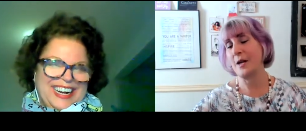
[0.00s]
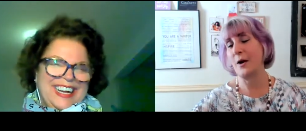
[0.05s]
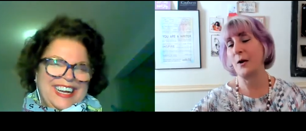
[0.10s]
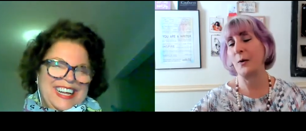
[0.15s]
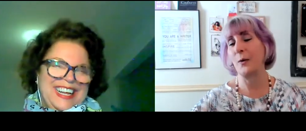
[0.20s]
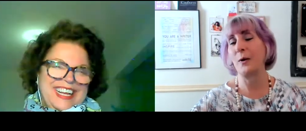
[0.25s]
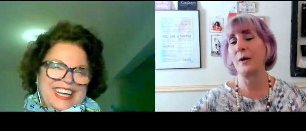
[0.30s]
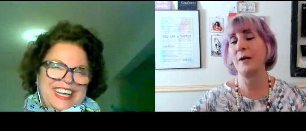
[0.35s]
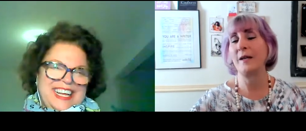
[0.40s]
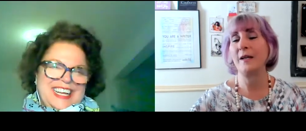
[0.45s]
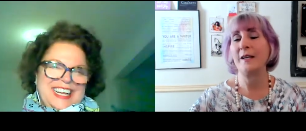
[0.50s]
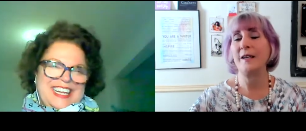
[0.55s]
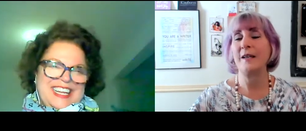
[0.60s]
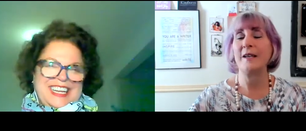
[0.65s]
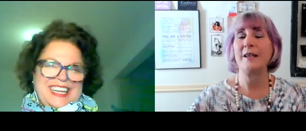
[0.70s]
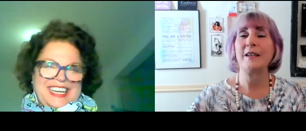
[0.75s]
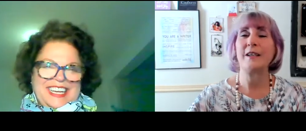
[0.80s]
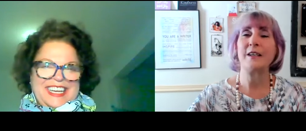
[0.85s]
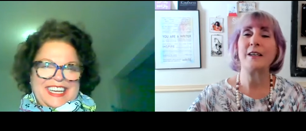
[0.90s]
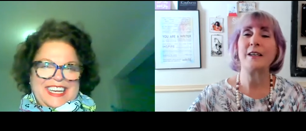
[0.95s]
Speaker 1: so,
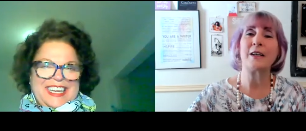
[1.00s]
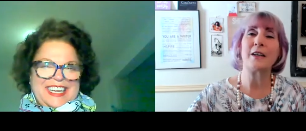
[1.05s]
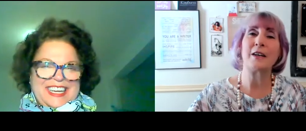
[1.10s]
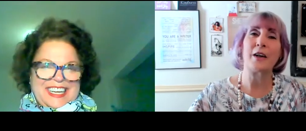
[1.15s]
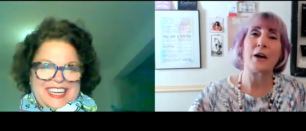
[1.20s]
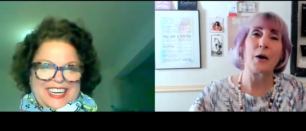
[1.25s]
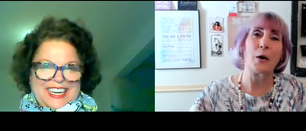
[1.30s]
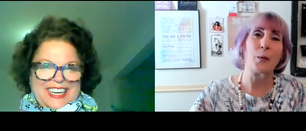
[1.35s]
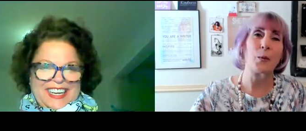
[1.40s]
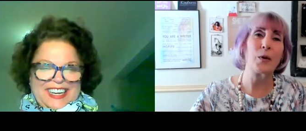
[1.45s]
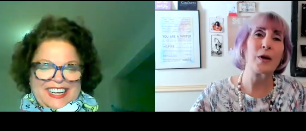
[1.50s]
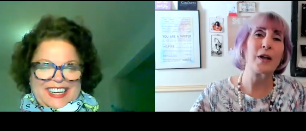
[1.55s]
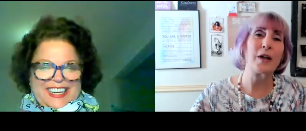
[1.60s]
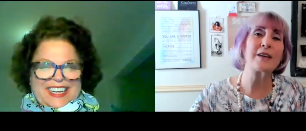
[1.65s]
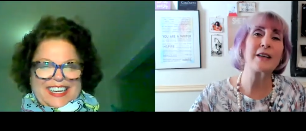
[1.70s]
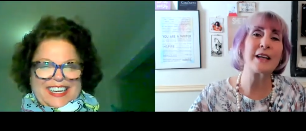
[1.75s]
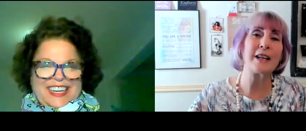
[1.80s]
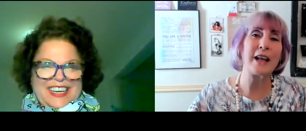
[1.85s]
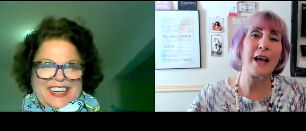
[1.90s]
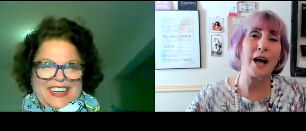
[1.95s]
you know, we'll
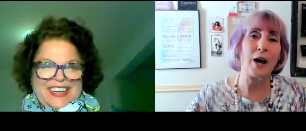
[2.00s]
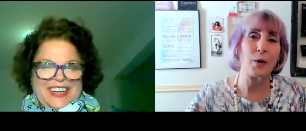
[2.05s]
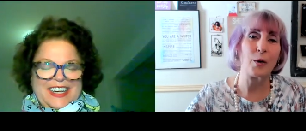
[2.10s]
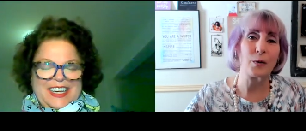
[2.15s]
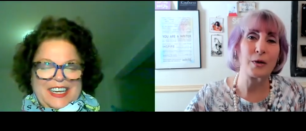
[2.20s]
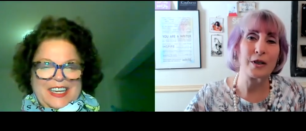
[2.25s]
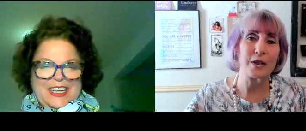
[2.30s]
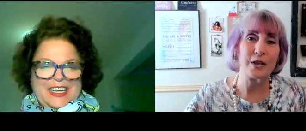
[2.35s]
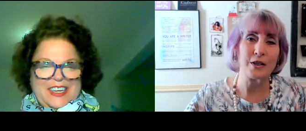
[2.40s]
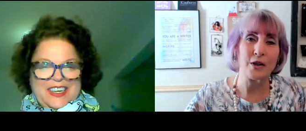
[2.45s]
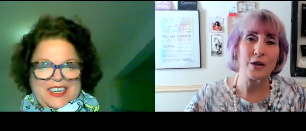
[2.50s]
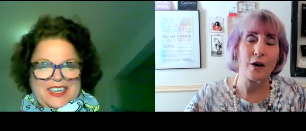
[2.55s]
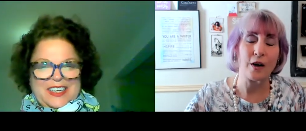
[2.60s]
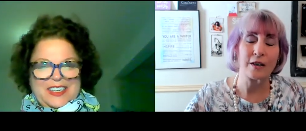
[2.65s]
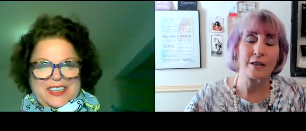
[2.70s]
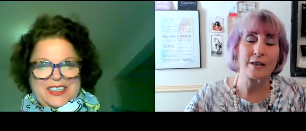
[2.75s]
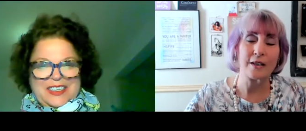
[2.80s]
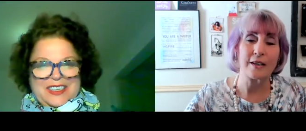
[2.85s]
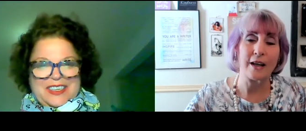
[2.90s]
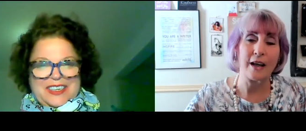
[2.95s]
get out with the
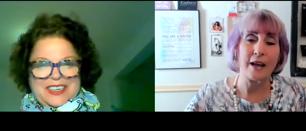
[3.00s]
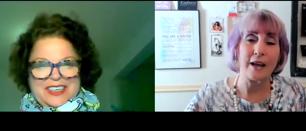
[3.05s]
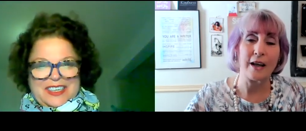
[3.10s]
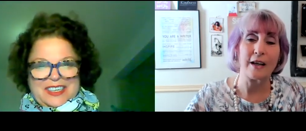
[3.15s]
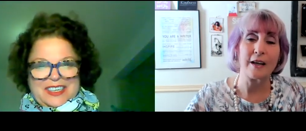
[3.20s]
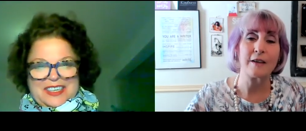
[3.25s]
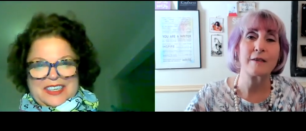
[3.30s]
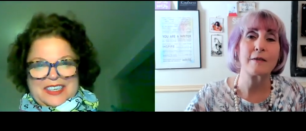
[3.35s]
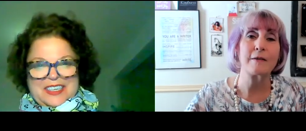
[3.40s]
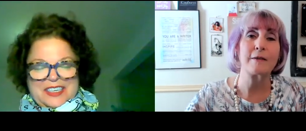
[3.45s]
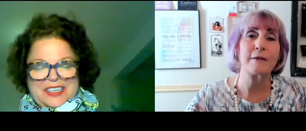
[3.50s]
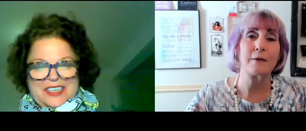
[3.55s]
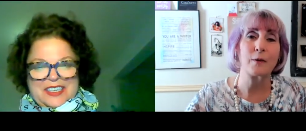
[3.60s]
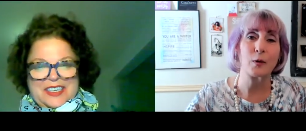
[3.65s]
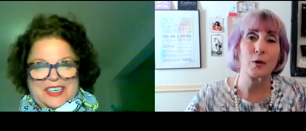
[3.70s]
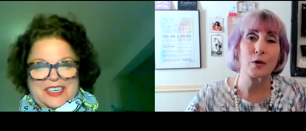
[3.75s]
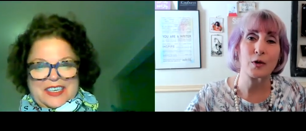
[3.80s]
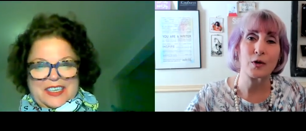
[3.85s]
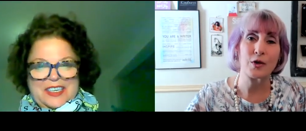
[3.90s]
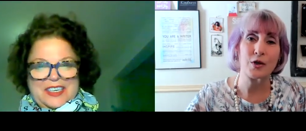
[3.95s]
dog today
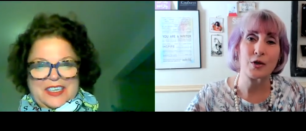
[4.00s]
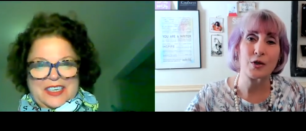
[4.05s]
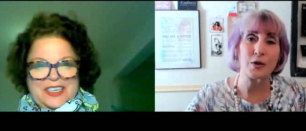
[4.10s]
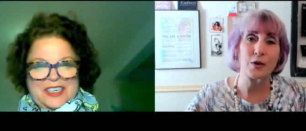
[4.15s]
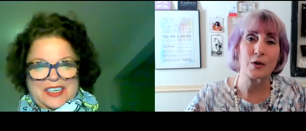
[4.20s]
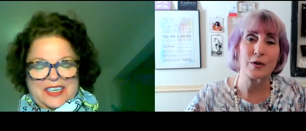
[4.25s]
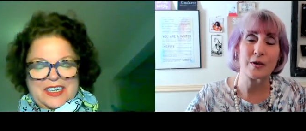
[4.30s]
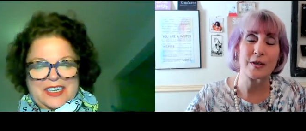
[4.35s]
for sure.